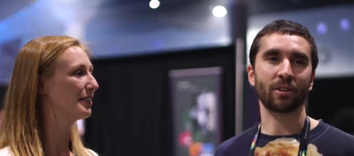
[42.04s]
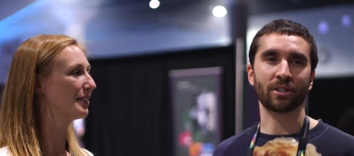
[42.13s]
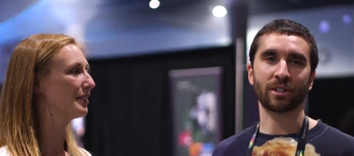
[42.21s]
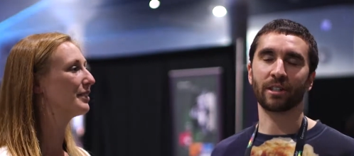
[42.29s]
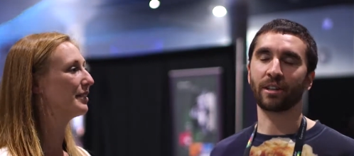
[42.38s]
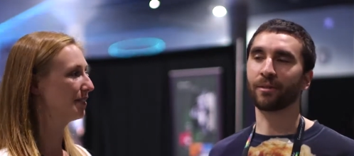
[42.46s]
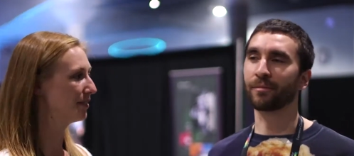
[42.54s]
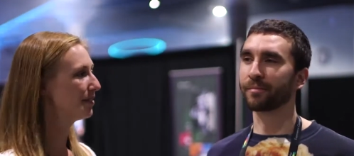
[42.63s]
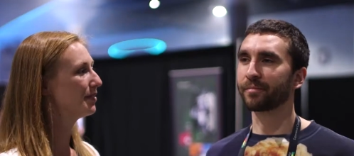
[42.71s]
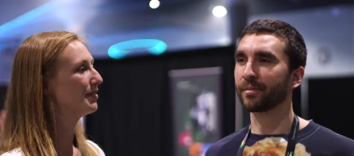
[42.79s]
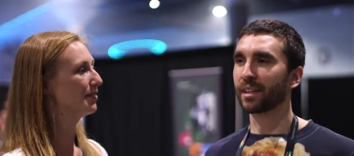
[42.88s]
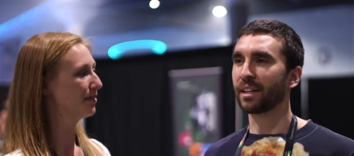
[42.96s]
Speaker 1: first, you know,
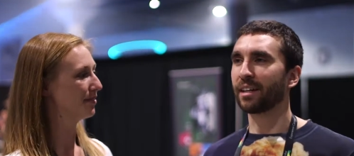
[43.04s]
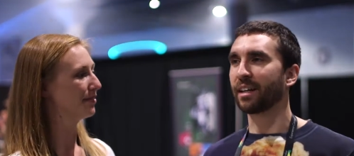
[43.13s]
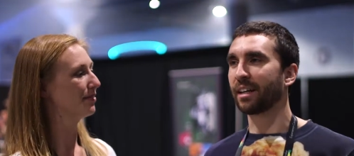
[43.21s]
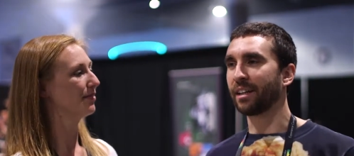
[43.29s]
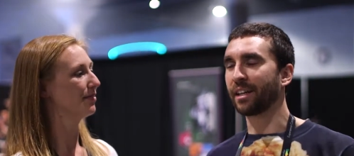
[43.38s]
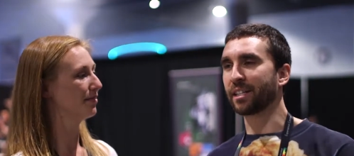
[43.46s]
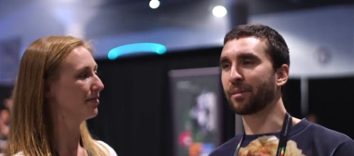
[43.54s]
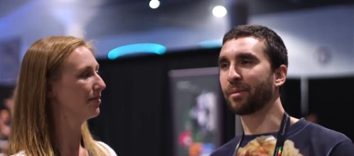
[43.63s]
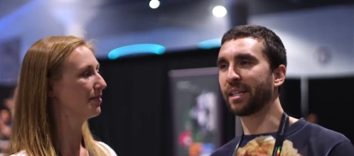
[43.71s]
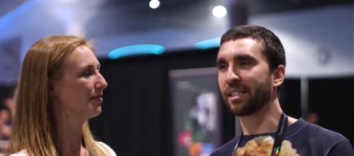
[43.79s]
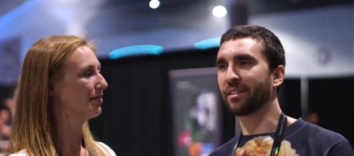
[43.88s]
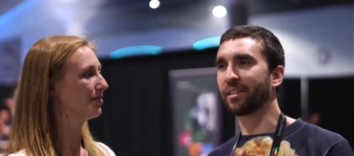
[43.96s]
and then you get to
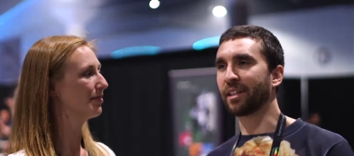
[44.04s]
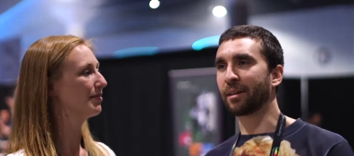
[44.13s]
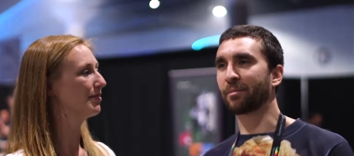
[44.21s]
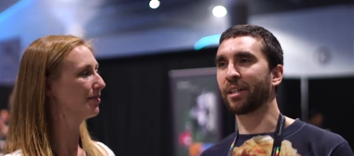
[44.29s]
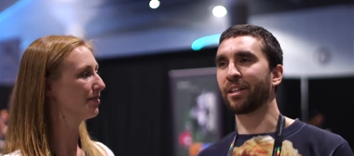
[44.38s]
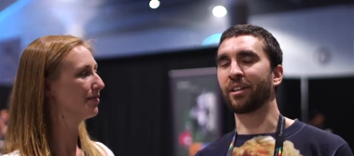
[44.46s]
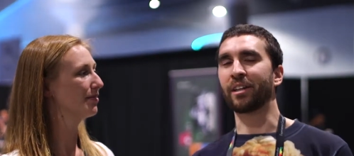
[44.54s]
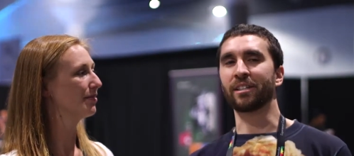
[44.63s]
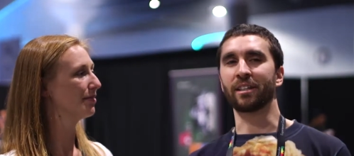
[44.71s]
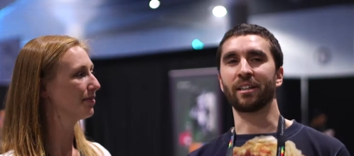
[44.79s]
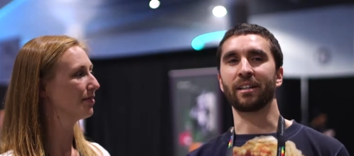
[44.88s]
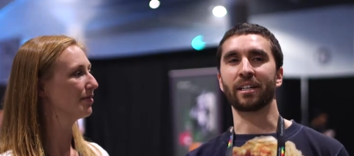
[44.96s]
place everything, but then you get
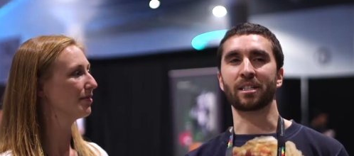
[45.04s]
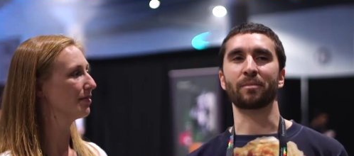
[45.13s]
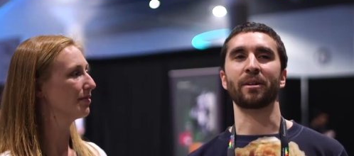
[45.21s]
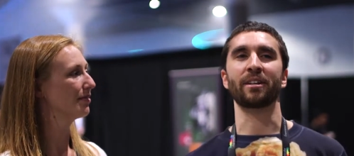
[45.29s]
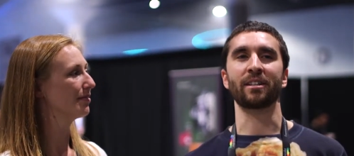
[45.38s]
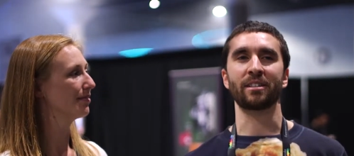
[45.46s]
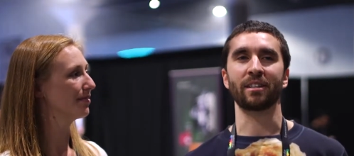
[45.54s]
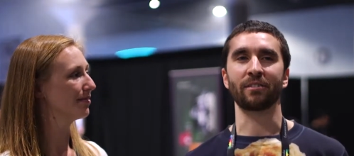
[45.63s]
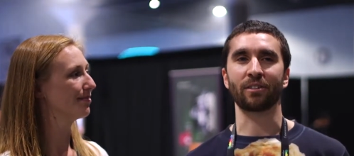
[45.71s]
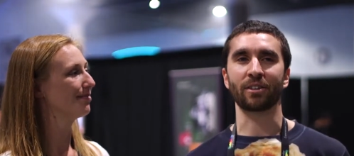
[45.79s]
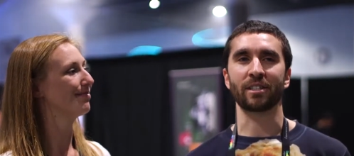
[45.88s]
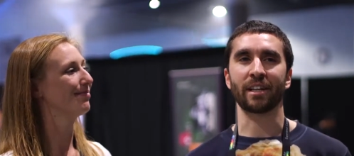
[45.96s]
to experience it
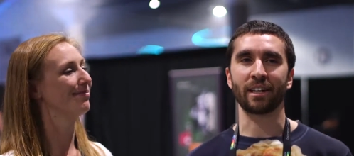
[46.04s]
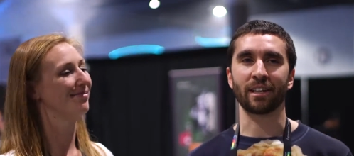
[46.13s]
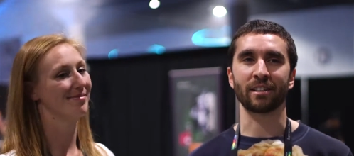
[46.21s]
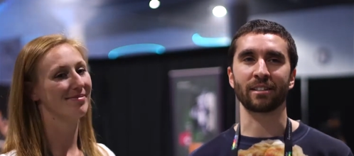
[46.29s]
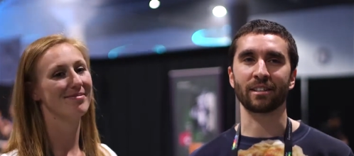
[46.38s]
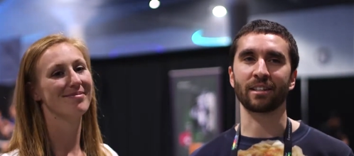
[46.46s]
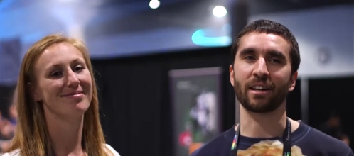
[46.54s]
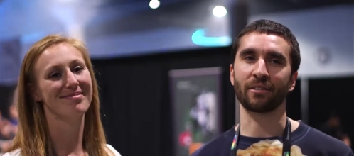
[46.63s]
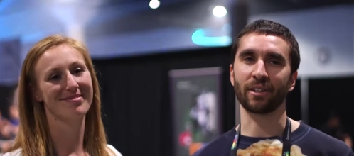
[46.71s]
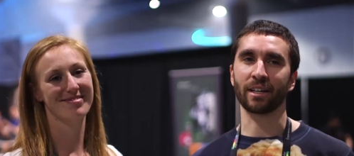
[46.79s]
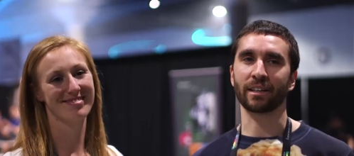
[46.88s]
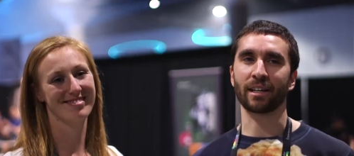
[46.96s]
firsthand, and I
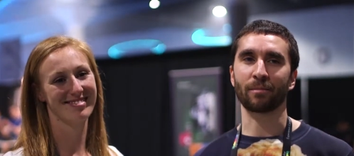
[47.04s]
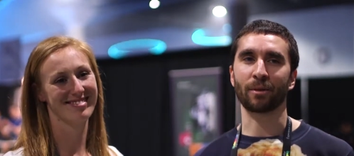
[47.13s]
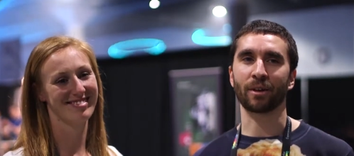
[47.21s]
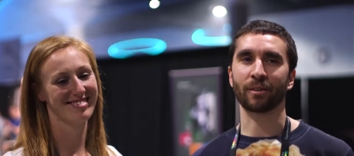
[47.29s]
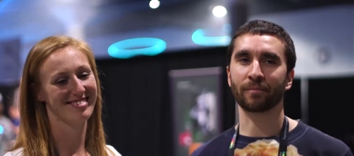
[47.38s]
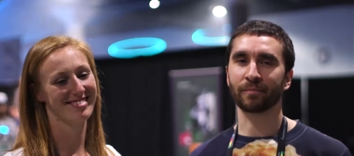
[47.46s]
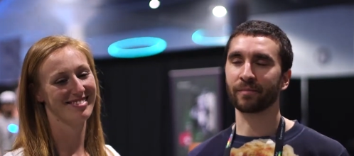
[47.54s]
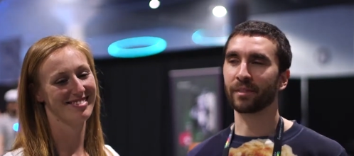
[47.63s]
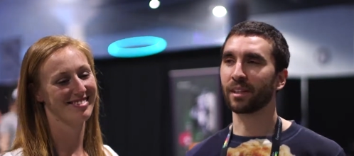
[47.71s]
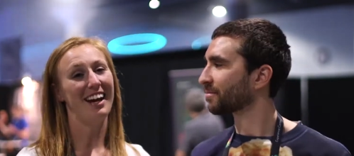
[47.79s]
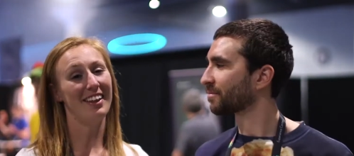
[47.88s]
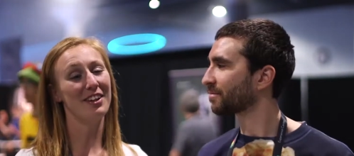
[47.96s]
really like that part.
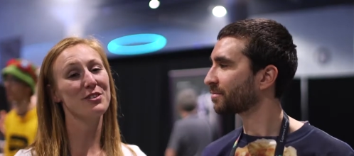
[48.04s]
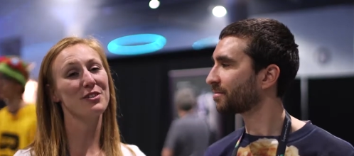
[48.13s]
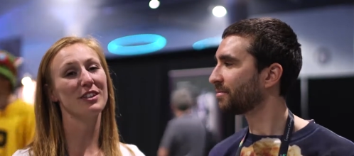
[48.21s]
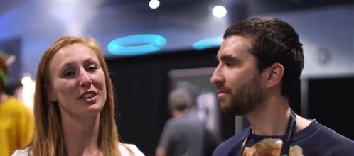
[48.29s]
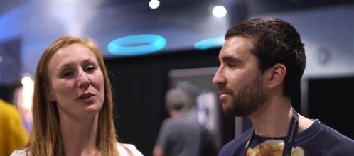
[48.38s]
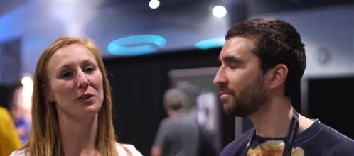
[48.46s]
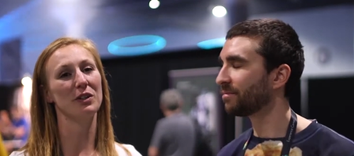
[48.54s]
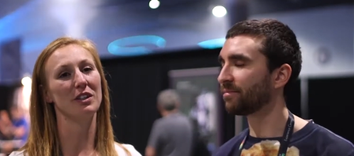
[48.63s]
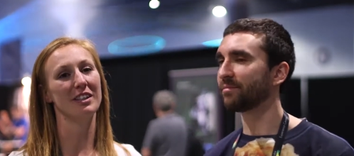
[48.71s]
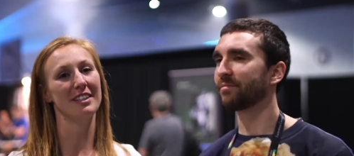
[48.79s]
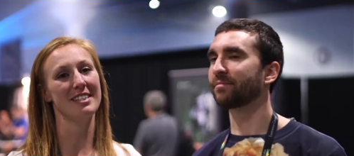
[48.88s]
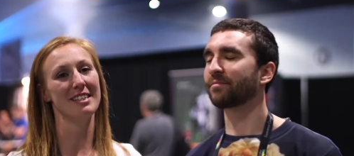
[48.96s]
Speaker 2: I thought it was really cool.
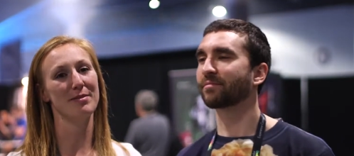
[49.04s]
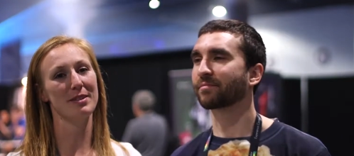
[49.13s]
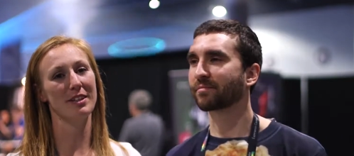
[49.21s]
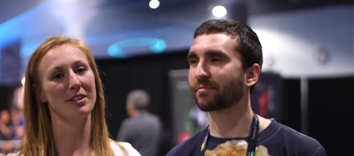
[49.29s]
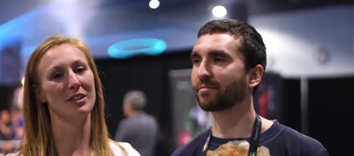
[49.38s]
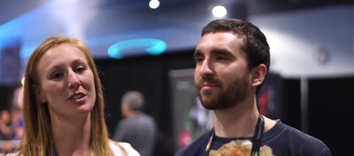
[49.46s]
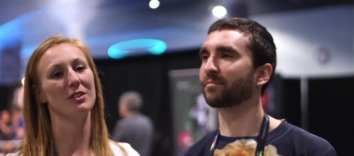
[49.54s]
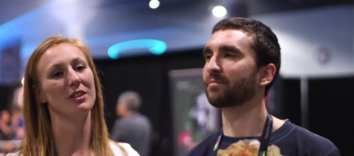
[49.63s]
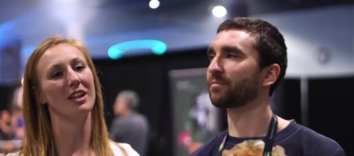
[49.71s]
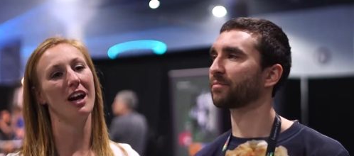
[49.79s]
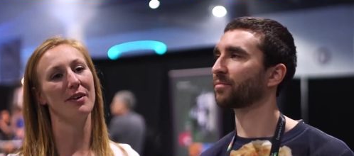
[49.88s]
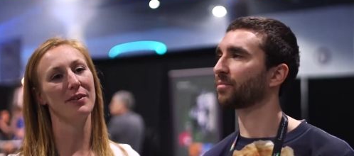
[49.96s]
It seems like you could do a
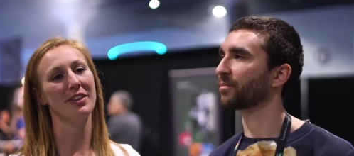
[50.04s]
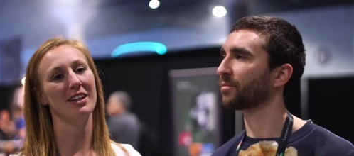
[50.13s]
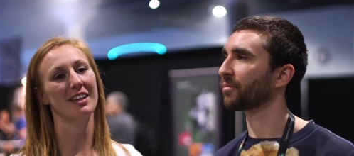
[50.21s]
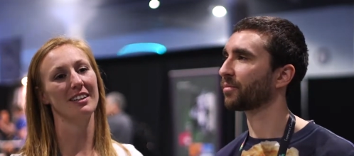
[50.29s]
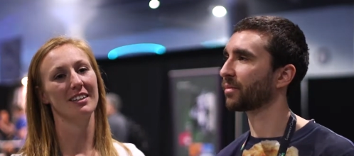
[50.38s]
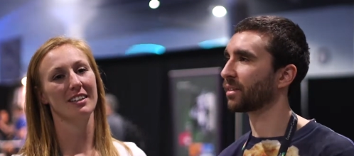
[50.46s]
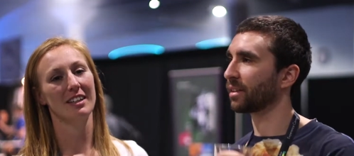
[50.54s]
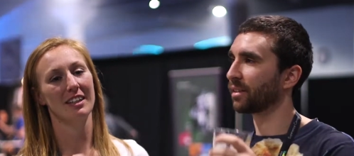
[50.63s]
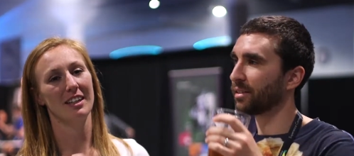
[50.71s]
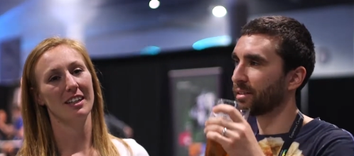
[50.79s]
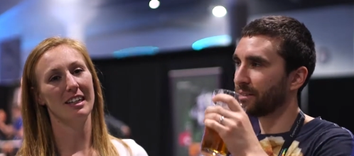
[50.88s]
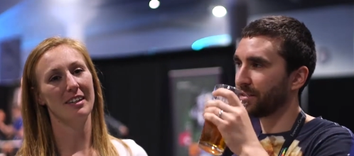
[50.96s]
lot with it.
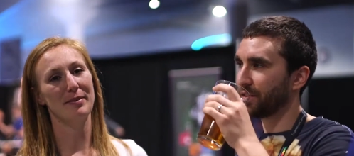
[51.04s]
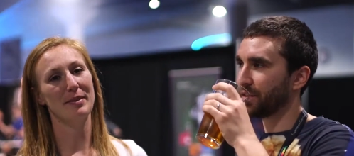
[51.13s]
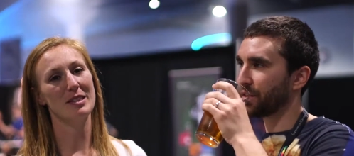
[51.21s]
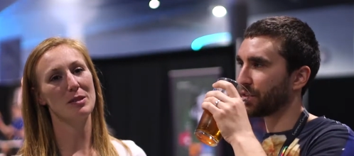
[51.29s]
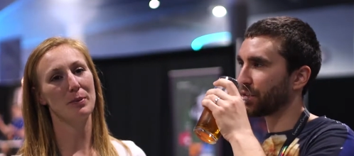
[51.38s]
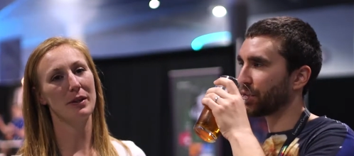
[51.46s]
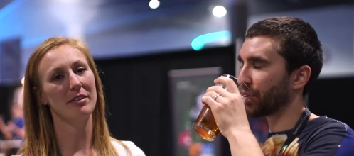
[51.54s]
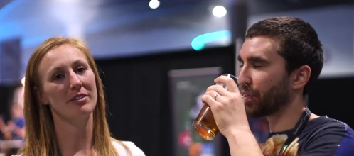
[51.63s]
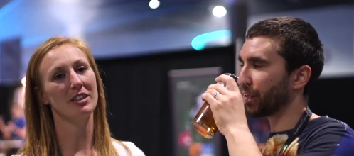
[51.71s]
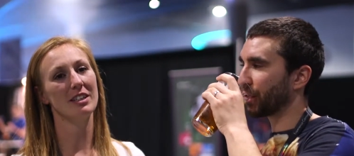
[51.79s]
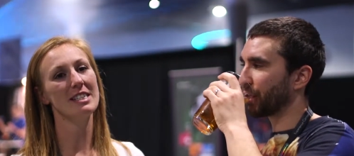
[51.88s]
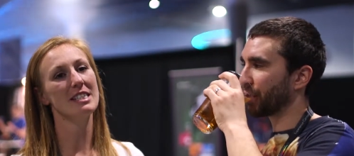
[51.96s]
Um, it's pretty
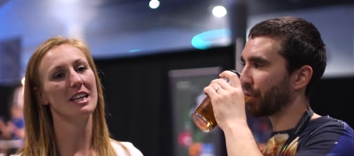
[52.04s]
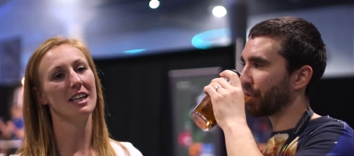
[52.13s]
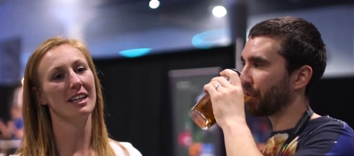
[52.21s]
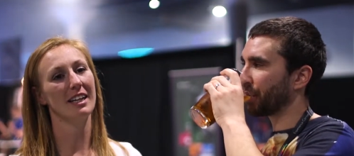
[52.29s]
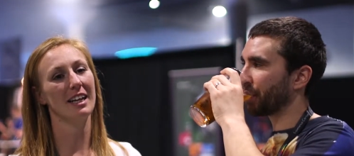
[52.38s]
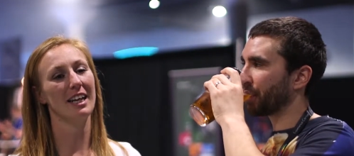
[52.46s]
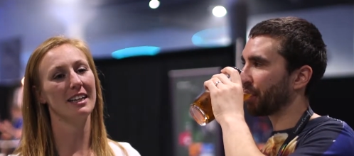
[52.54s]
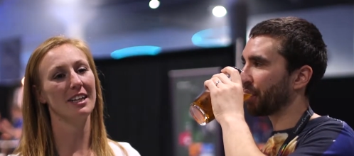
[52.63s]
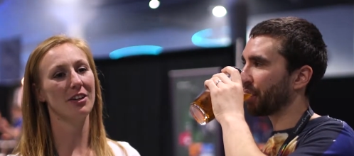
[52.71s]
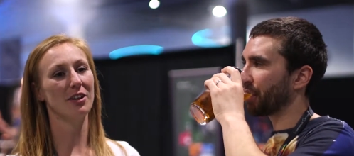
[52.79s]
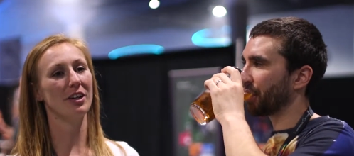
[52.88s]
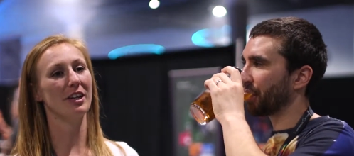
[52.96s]
realistic, and I like that
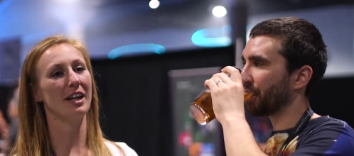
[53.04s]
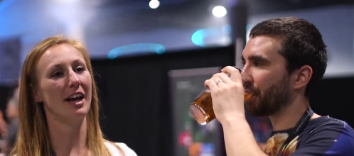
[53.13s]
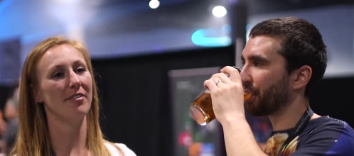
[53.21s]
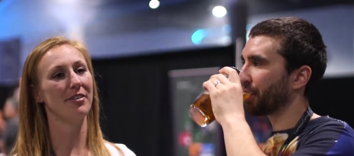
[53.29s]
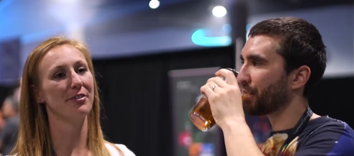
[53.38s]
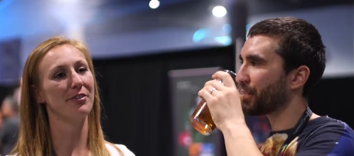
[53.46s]
you could have your